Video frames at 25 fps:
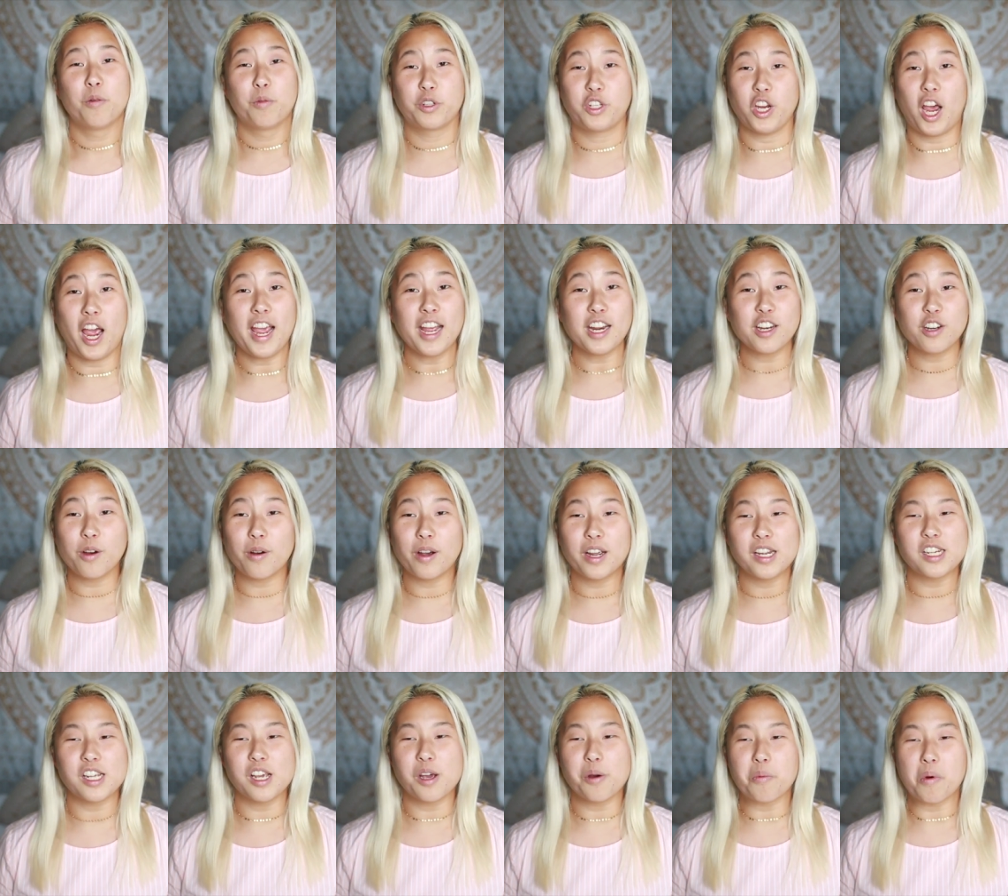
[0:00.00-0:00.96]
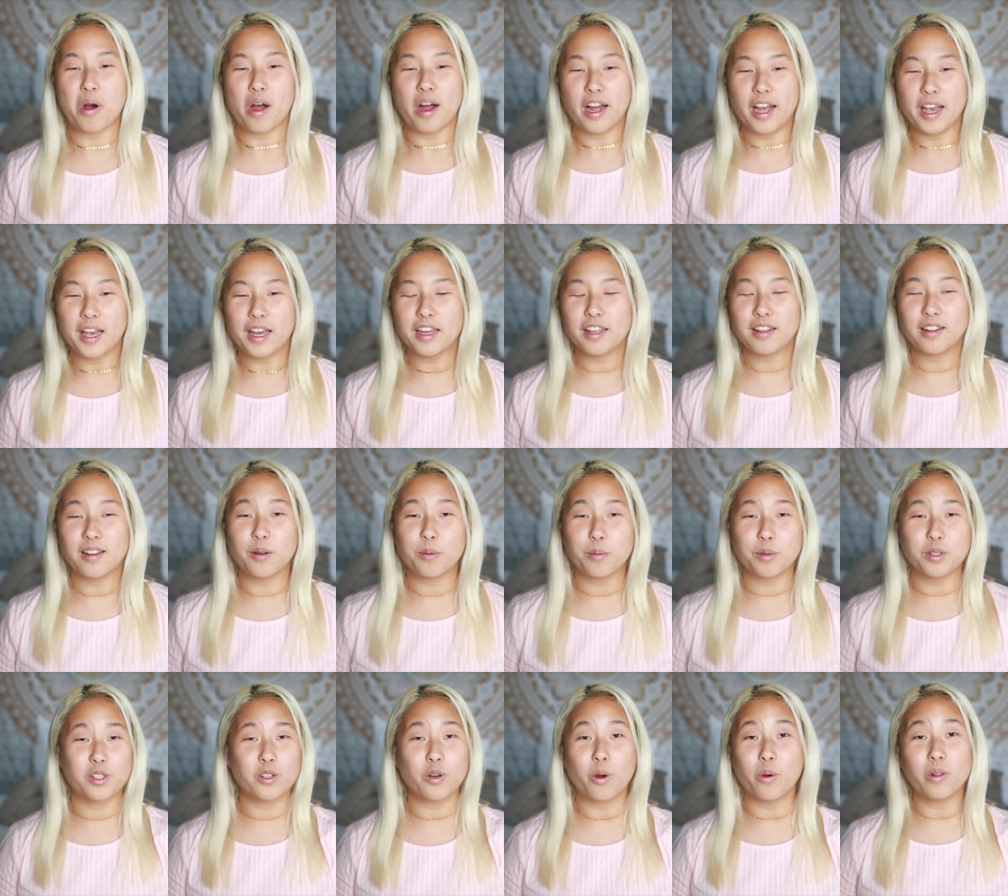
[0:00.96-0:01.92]
which I had no idea why. That
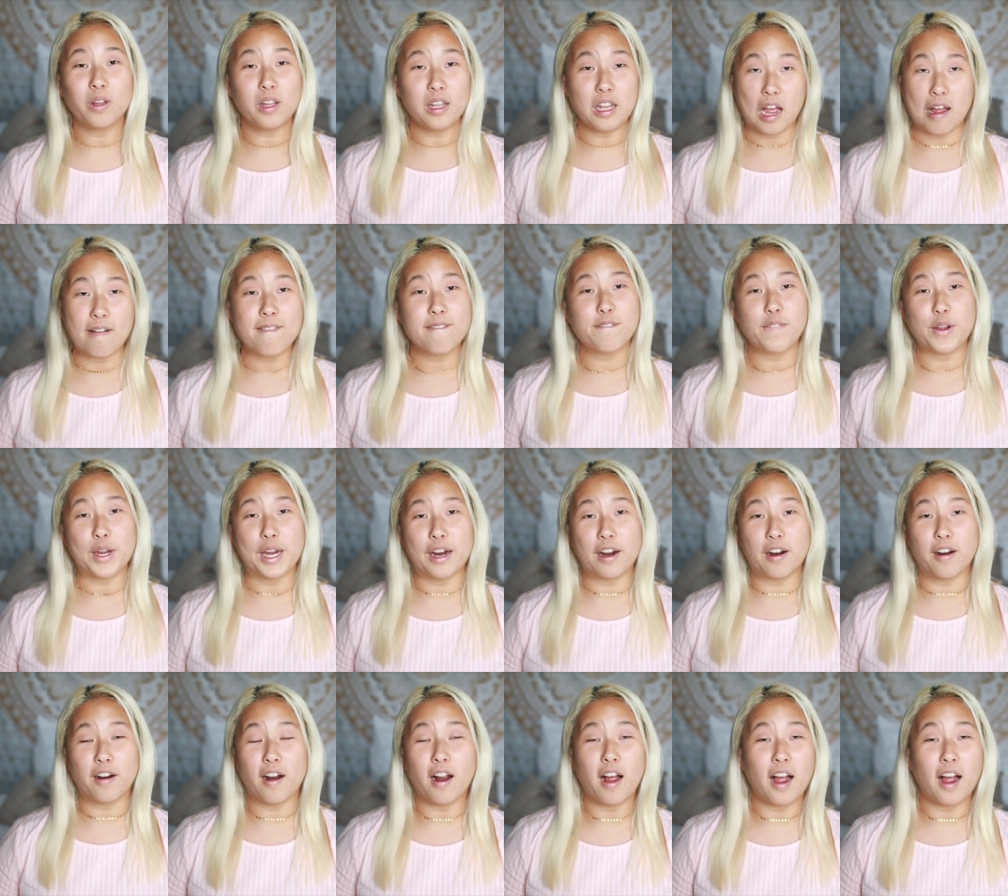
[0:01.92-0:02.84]
was totally unfair.